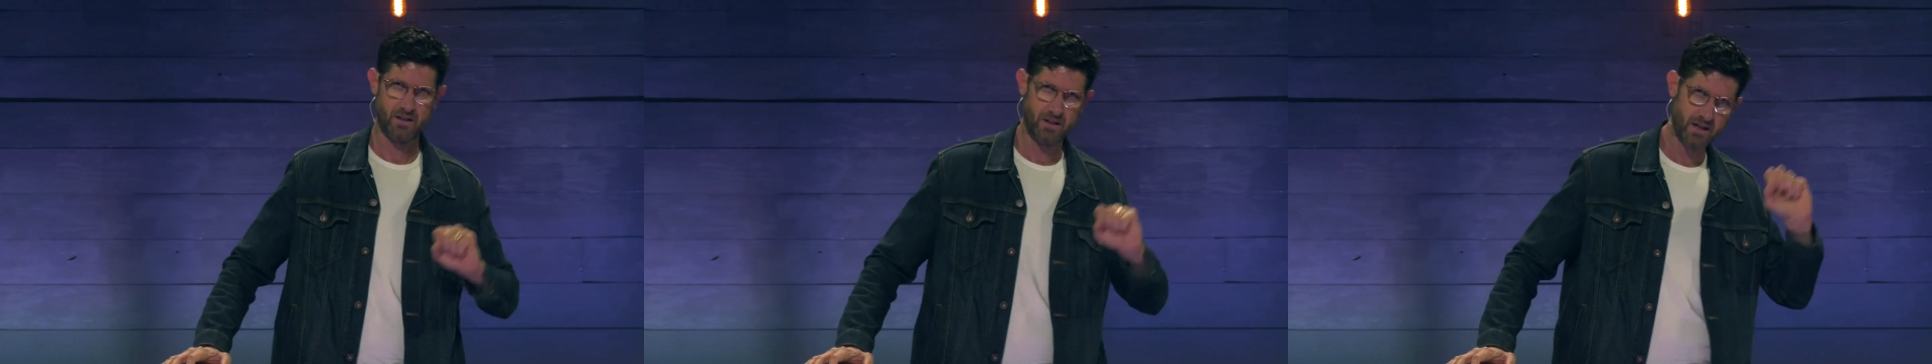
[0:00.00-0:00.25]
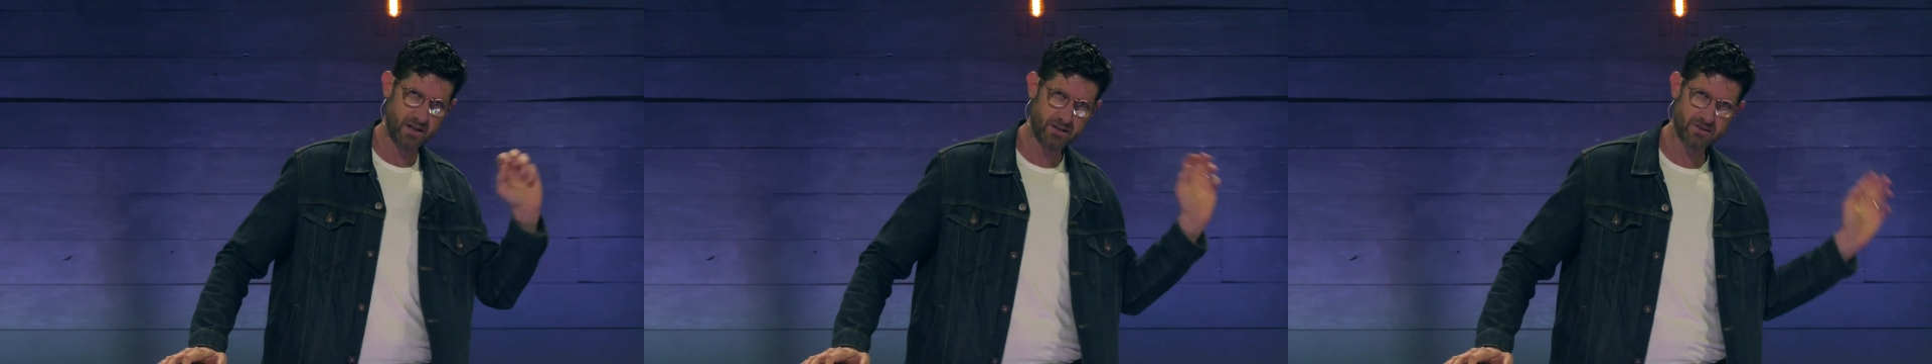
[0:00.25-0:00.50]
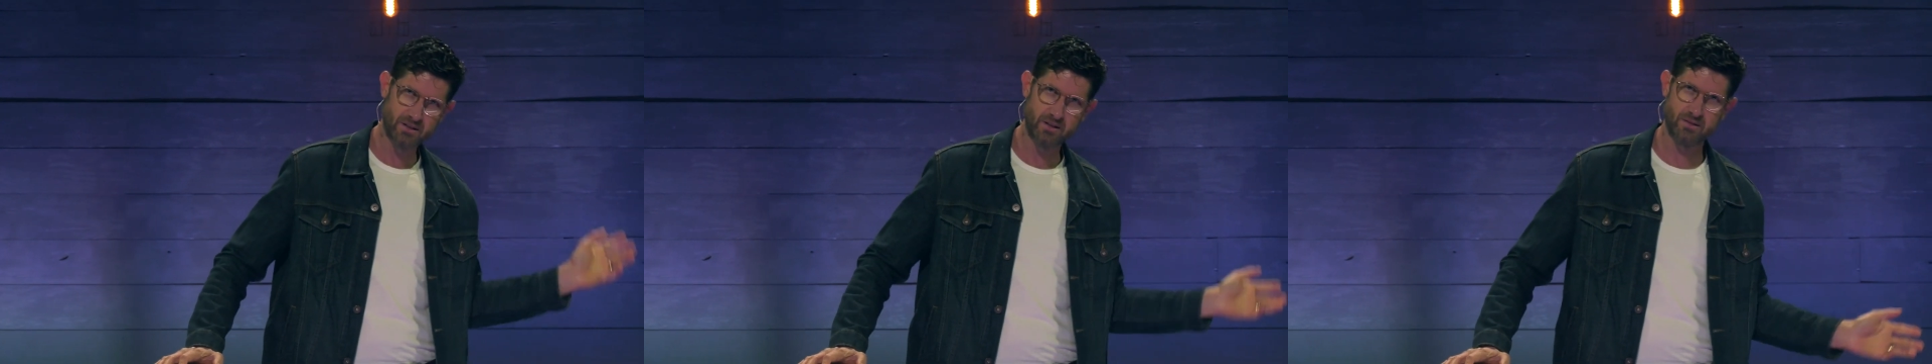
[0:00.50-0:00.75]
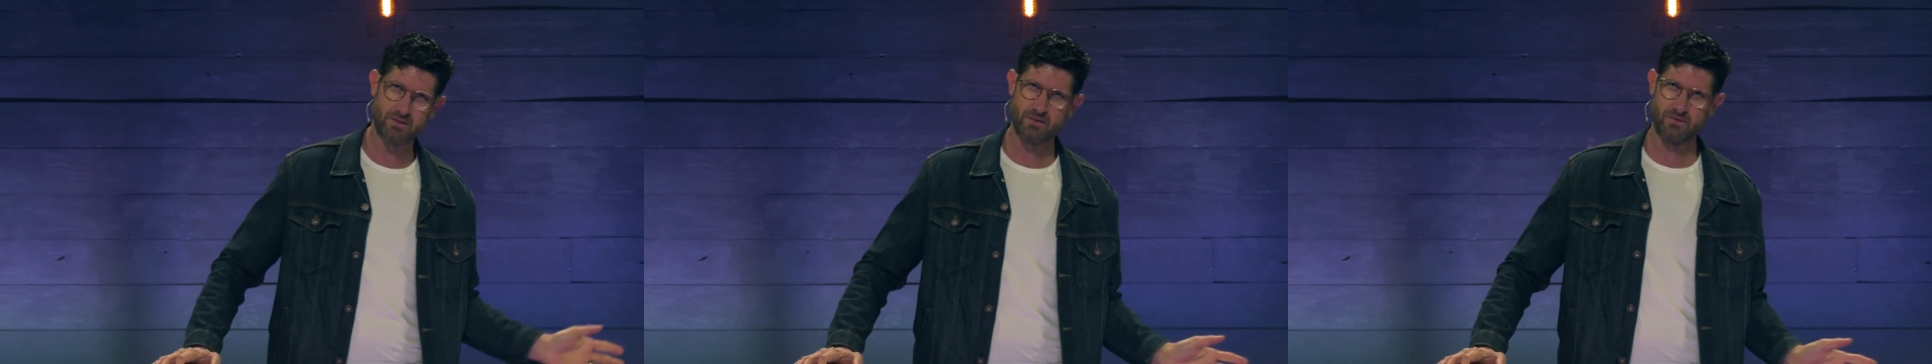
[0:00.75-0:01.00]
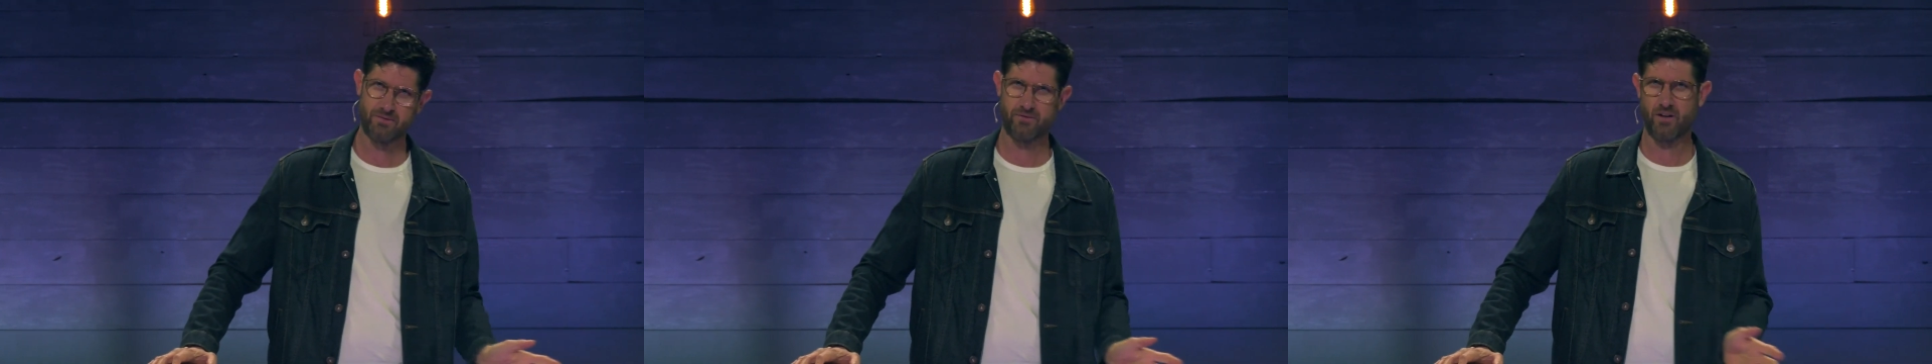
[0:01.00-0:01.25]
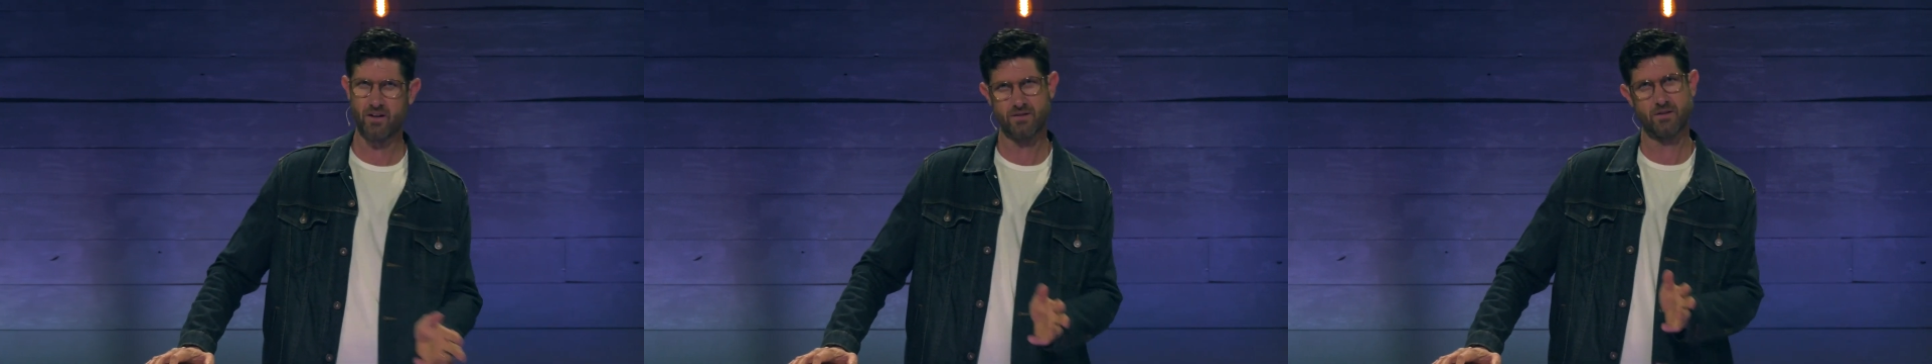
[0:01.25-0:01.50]
And he sends
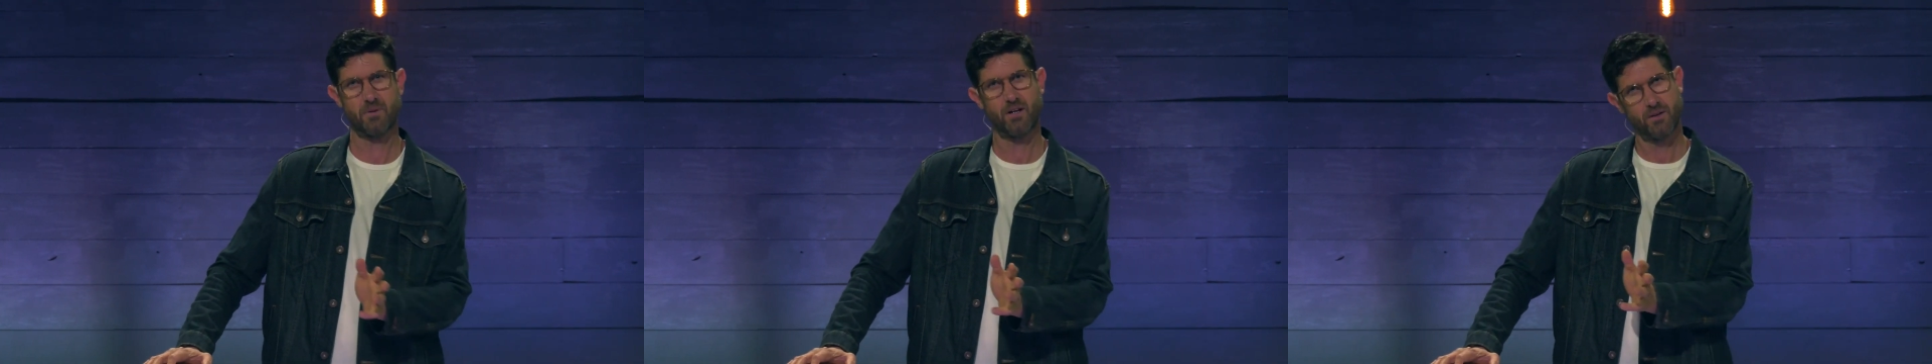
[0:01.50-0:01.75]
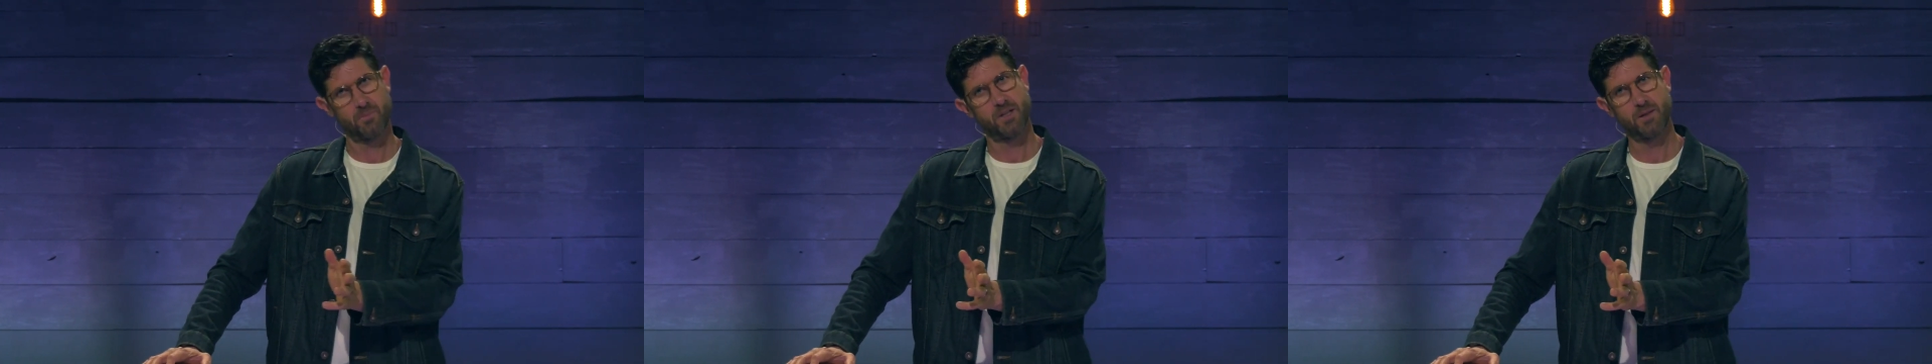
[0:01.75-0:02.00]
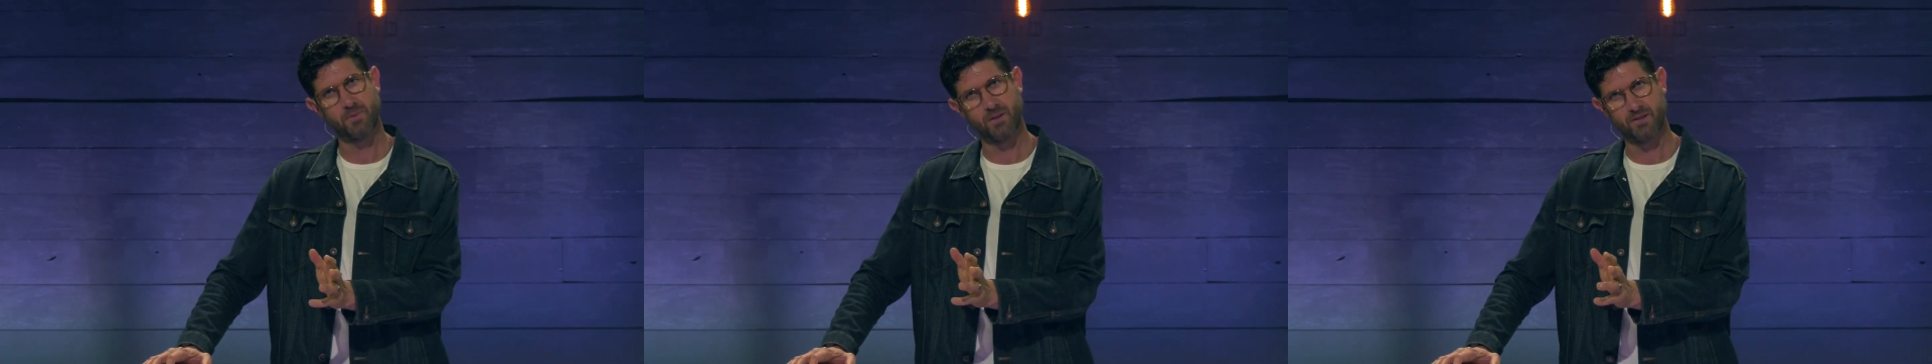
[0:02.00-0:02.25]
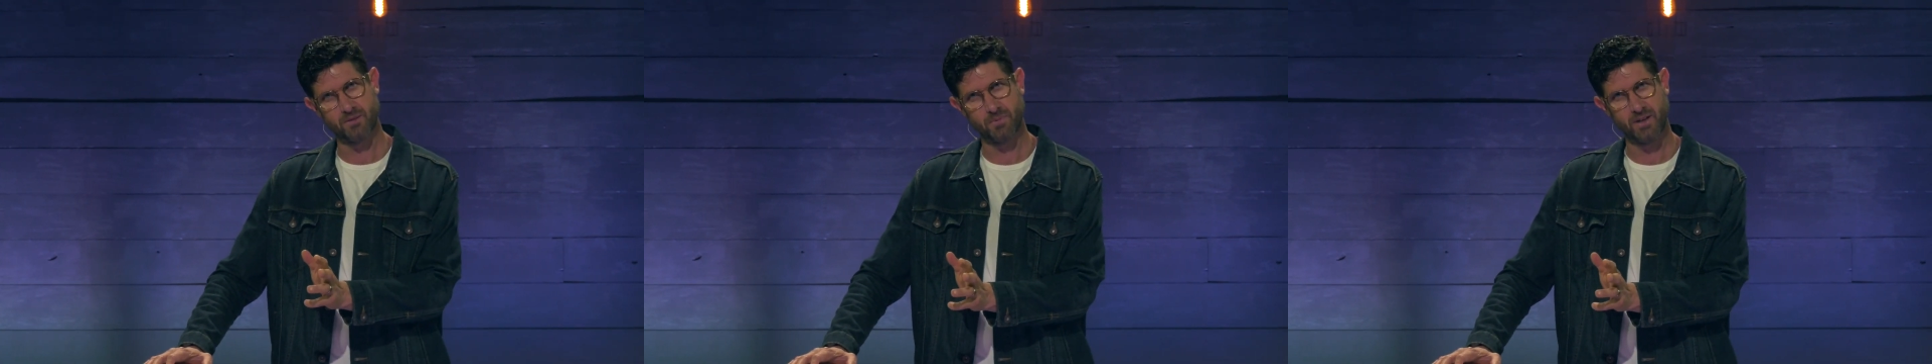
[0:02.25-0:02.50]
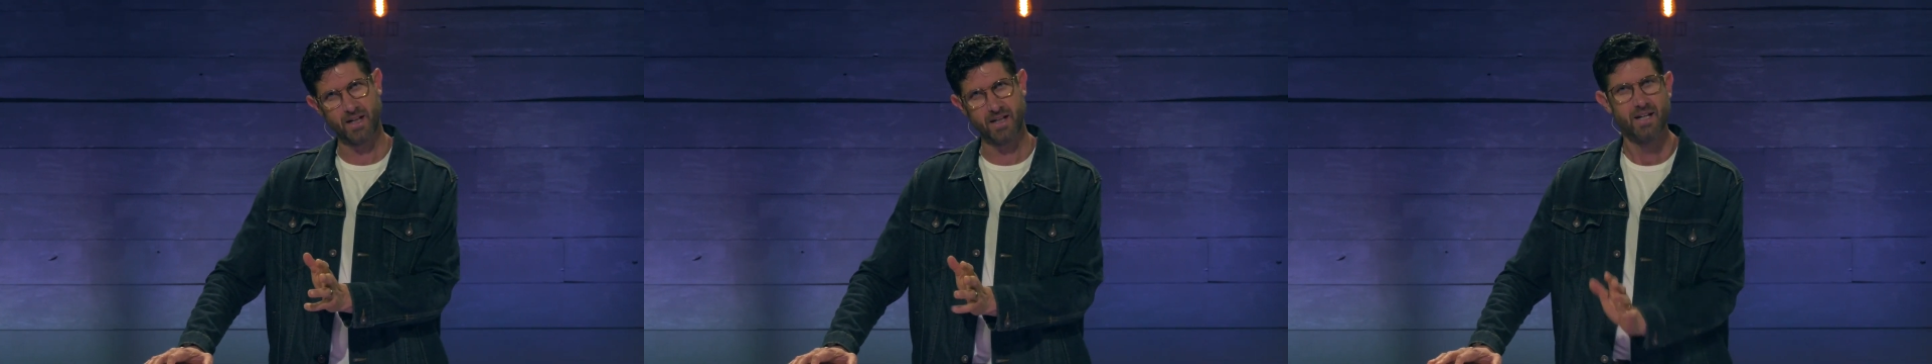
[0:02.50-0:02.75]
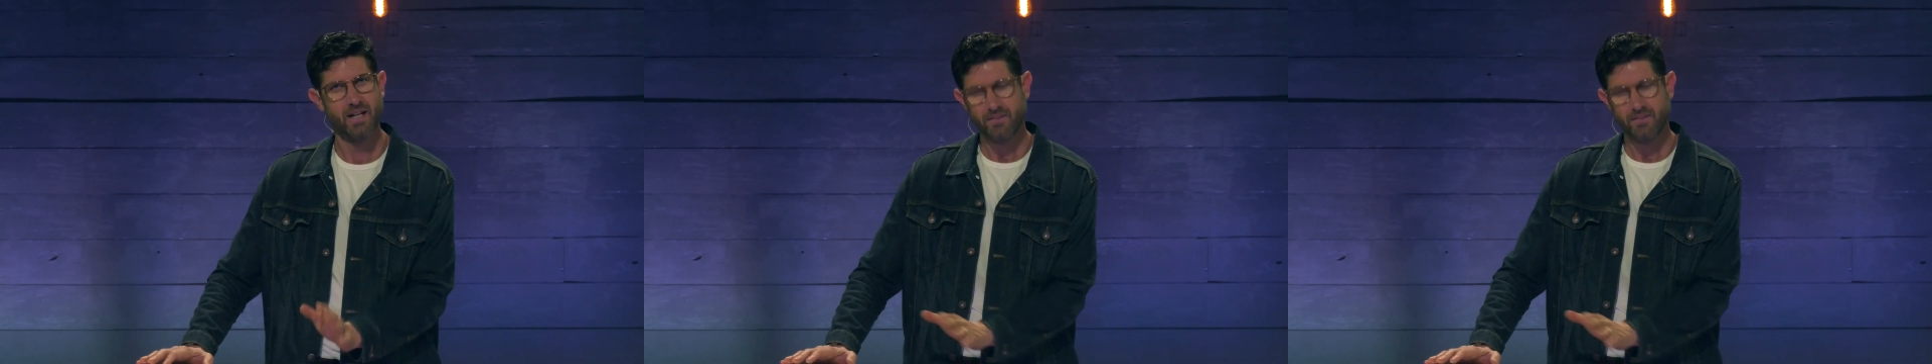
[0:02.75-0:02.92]
frogs upon the people as a plague.